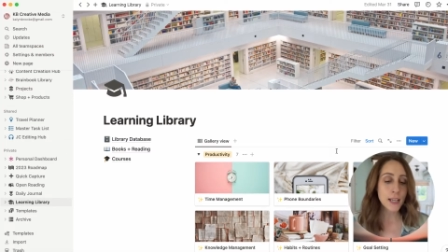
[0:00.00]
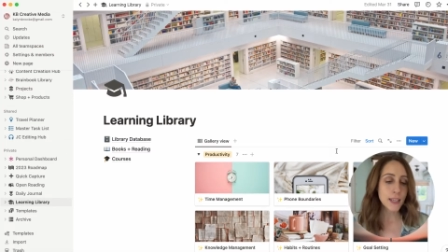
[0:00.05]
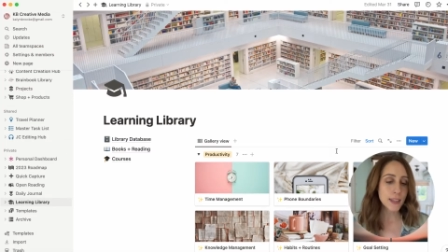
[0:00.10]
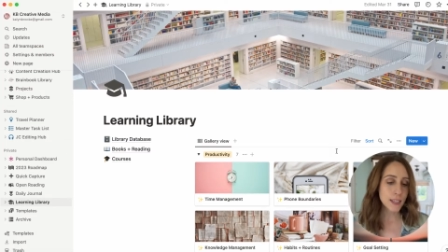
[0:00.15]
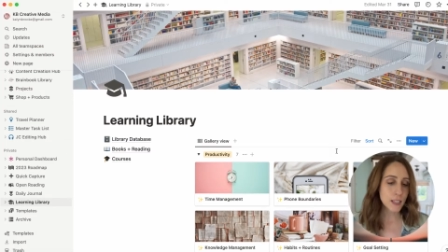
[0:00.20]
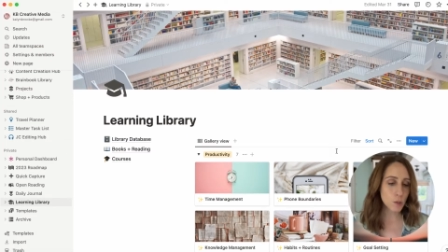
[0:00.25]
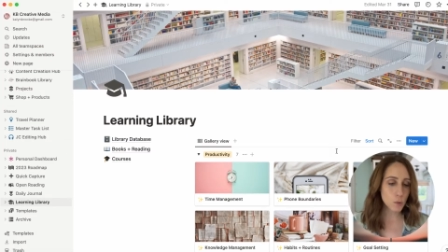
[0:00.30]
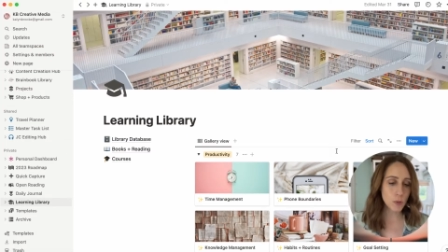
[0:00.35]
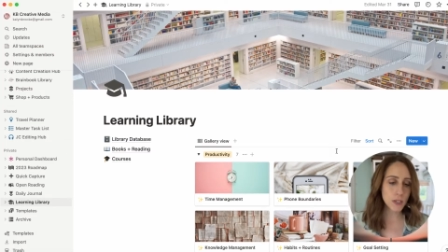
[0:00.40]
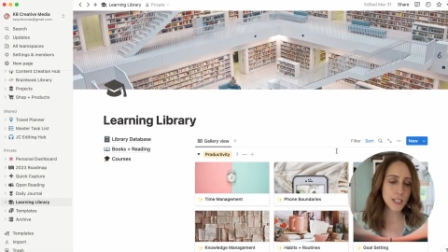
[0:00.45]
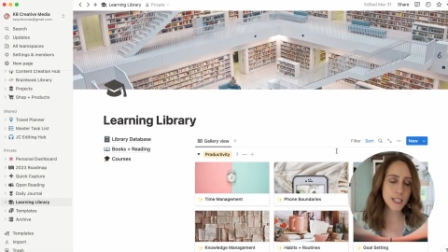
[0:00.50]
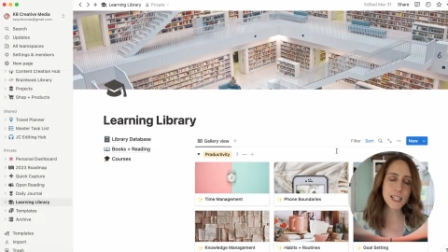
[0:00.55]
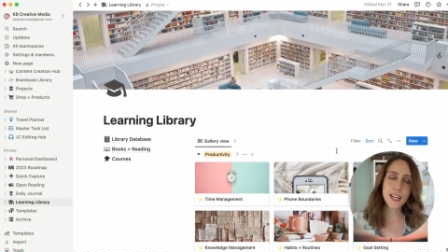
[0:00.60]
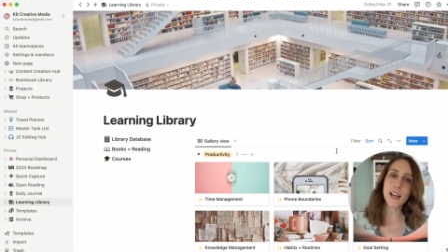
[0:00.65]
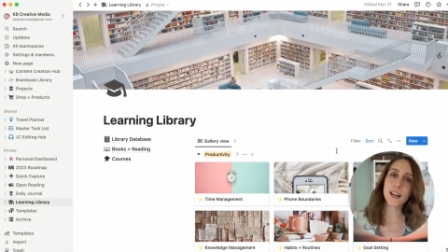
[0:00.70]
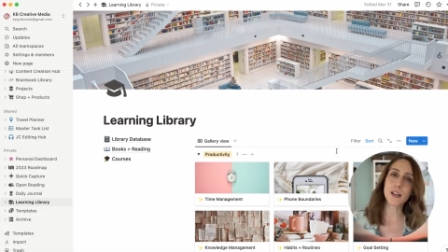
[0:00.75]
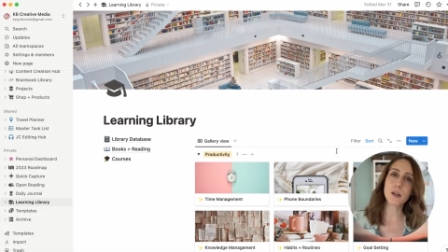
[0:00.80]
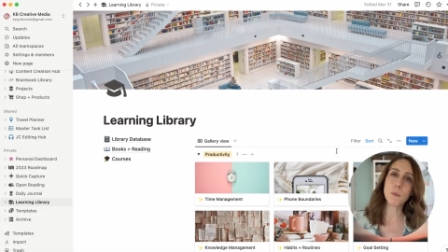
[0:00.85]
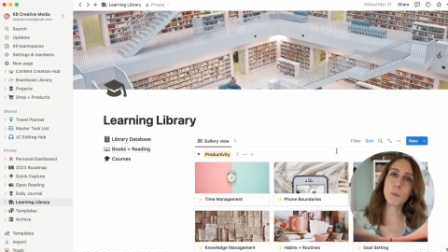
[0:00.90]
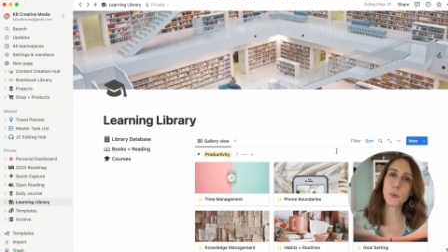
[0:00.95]
This one is
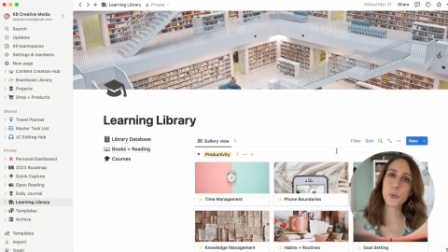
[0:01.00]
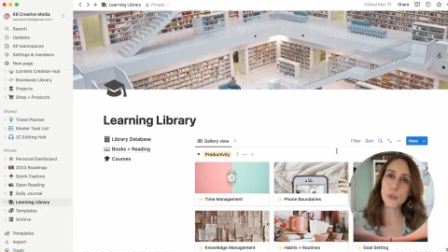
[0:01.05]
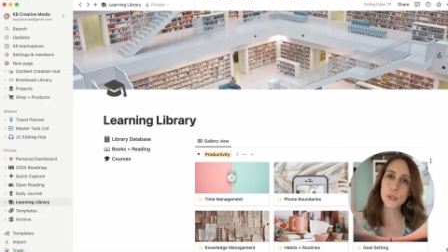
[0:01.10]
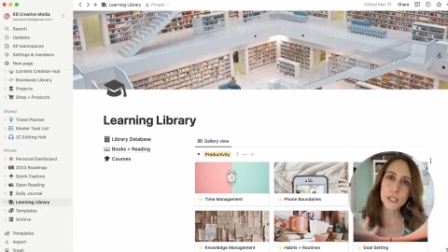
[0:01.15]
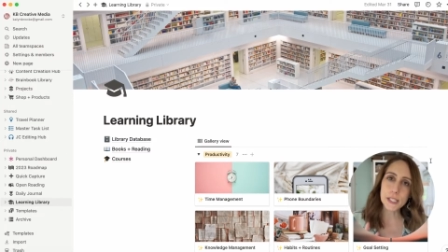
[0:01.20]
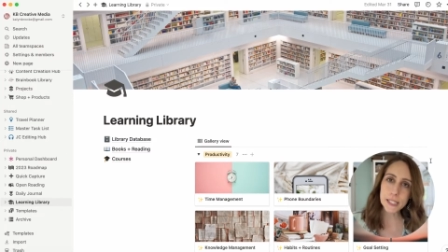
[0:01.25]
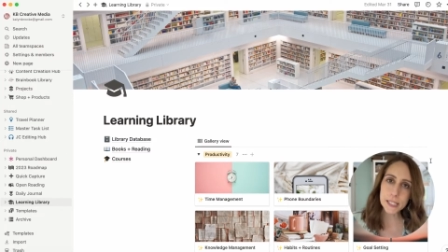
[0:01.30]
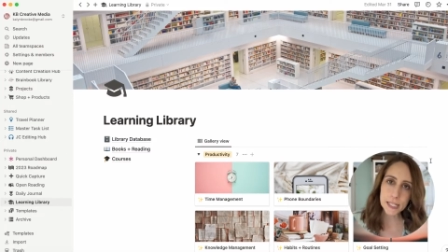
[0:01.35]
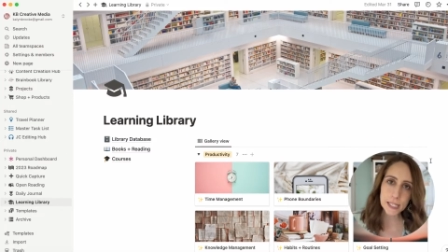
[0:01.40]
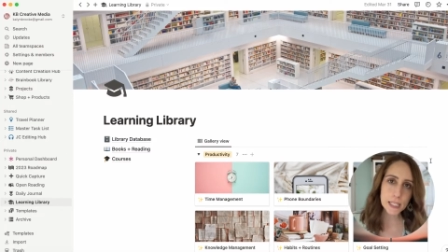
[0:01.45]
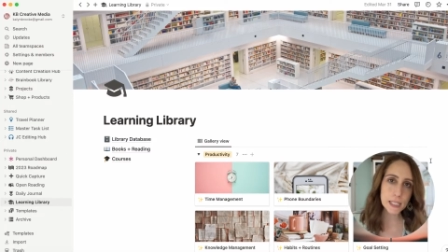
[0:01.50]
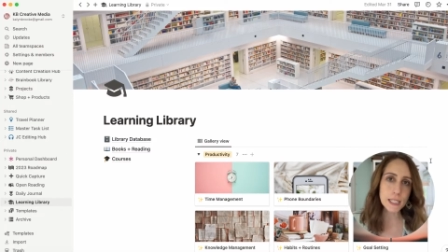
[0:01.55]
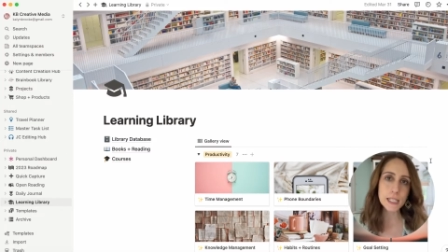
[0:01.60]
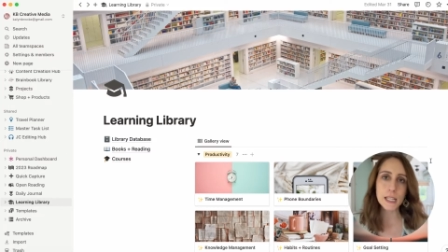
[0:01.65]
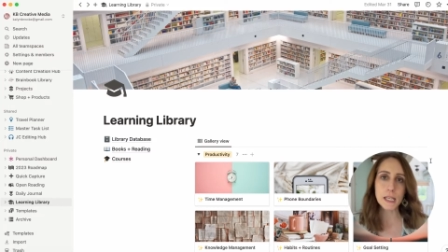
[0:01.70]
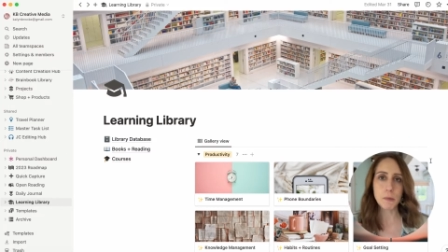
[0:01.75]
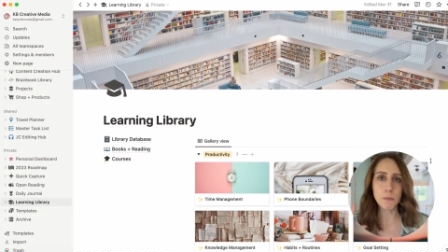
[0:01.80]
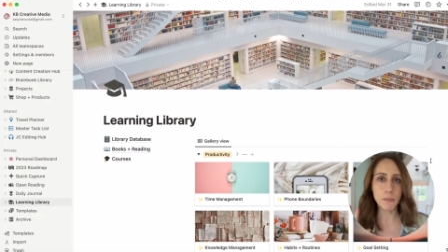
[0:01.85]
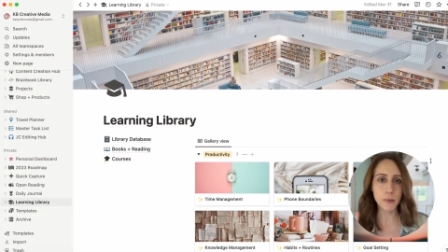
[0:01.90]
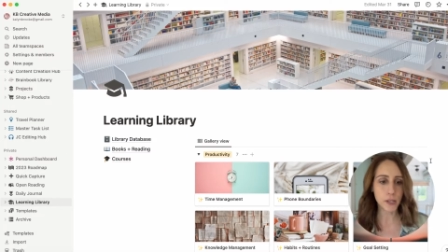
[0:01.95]
not
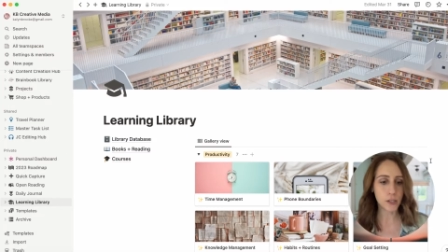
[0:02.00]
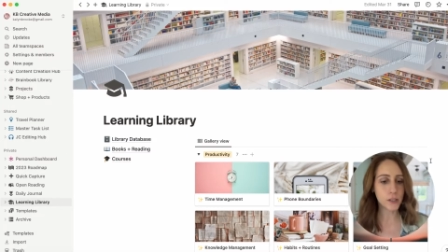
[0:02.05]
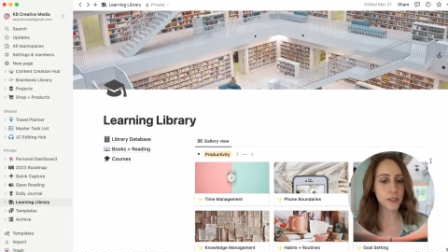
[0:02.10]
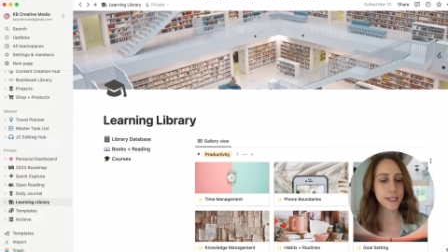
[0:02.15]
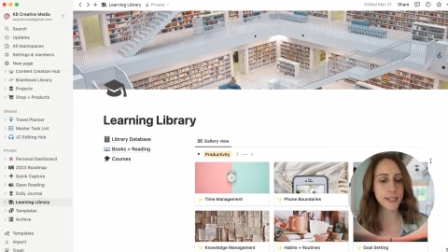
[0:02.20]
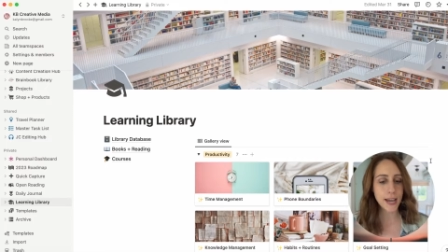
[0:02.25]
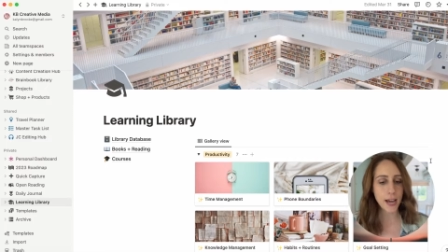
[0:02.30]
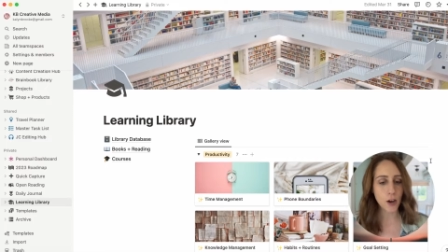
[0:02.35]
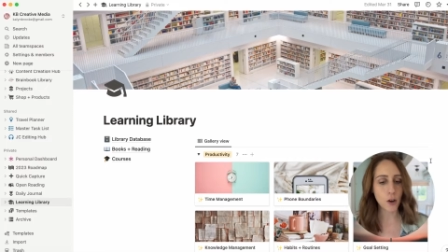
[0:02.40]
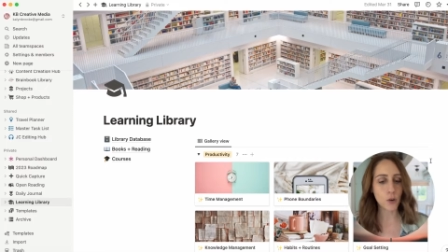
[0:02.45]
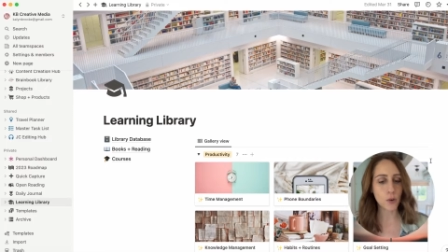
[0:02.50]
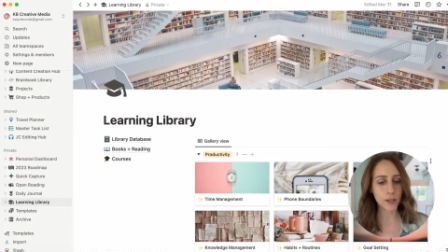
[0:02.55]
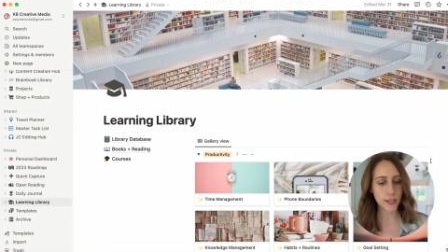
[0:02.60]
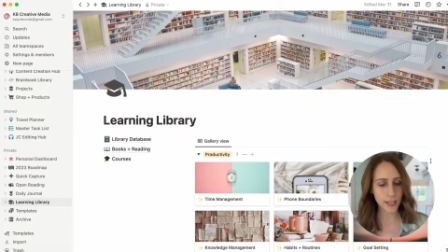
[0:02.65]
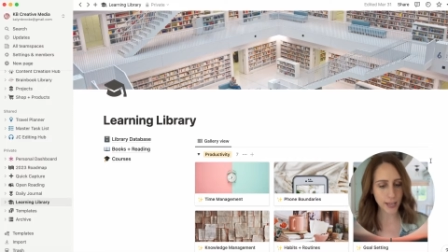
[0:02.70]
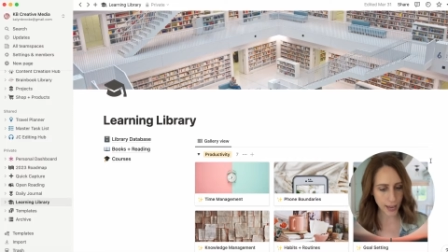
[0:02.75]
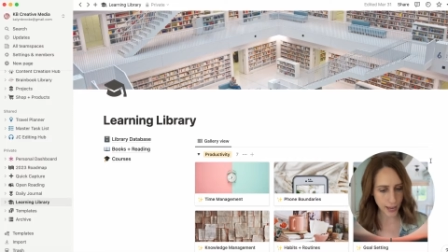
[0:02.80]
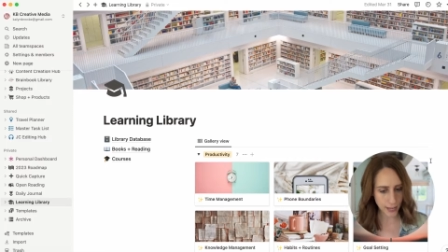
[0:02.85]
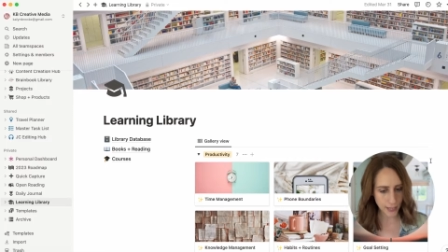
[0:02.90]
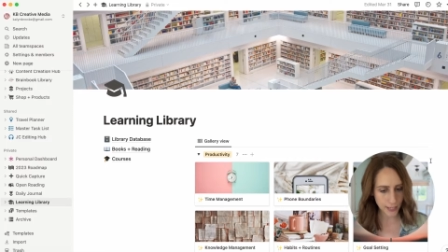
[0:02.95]
completely built out
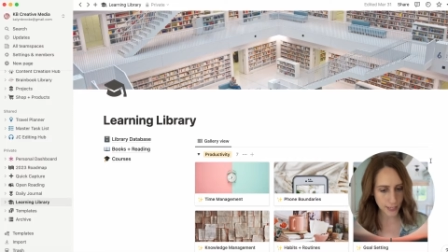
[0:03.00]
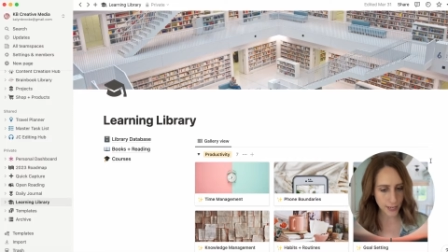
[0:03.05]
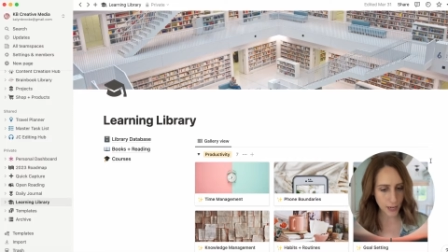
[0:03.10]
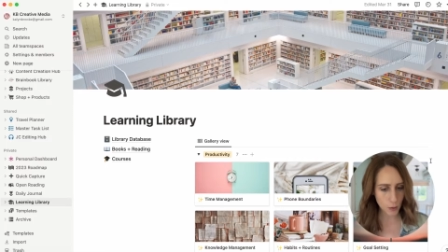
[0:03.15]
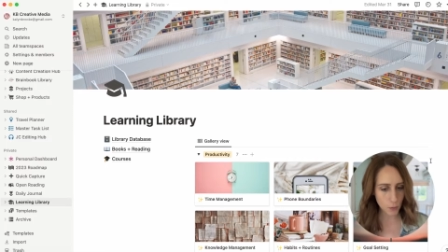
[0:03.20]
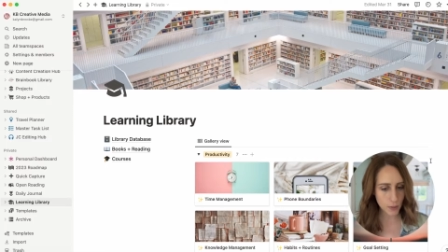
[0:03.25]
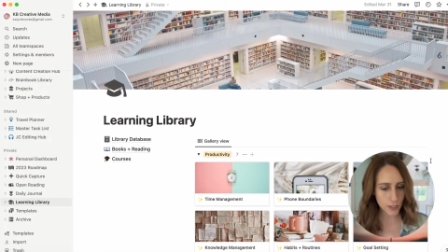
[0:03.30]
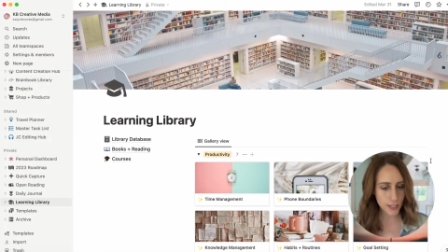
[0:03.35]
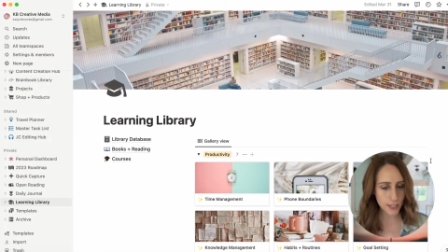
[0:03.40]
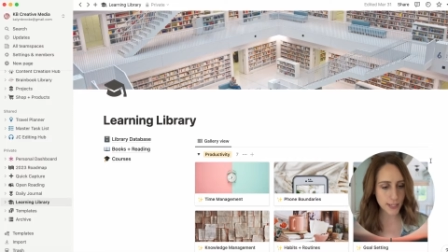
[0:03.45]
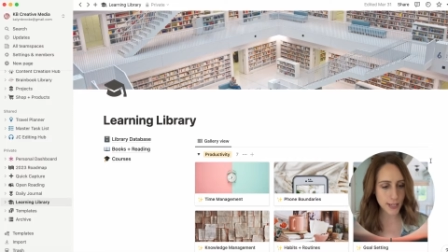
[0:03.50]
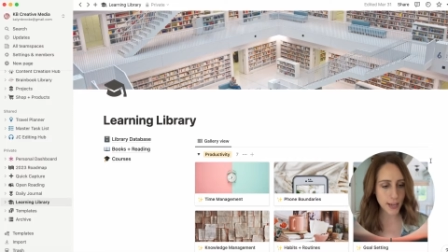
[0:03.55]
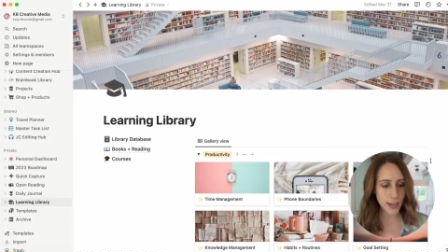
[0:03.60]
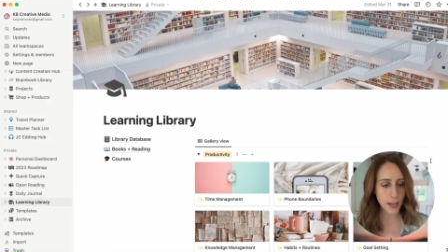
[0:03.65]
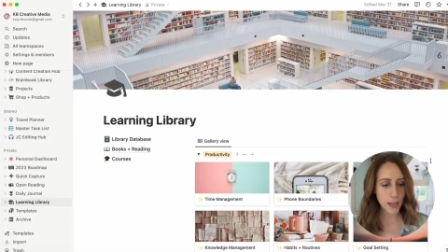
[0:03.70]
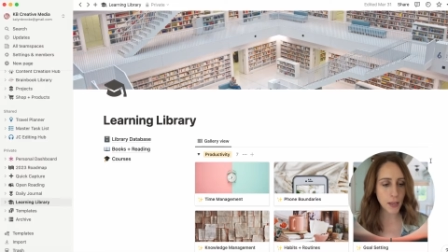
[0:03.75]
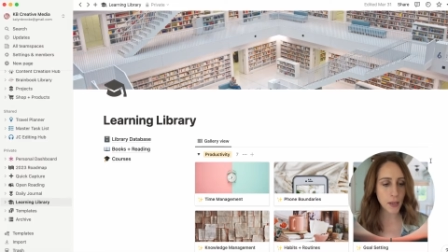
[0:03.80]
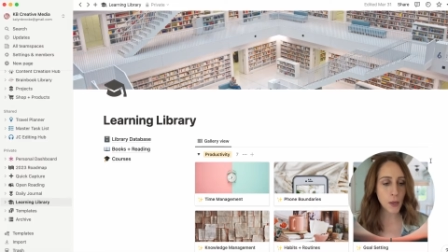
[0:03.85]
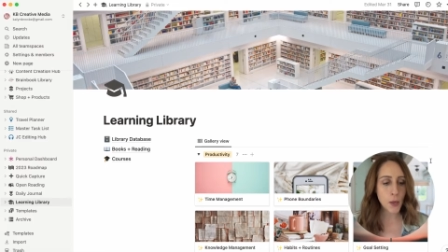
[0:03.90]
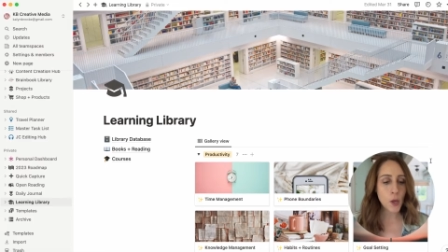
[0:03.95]
yet, I would
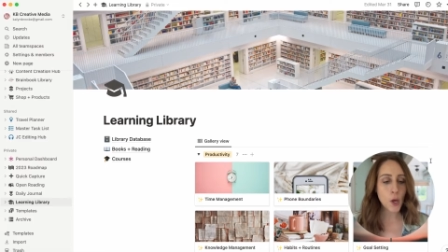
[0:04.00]
say,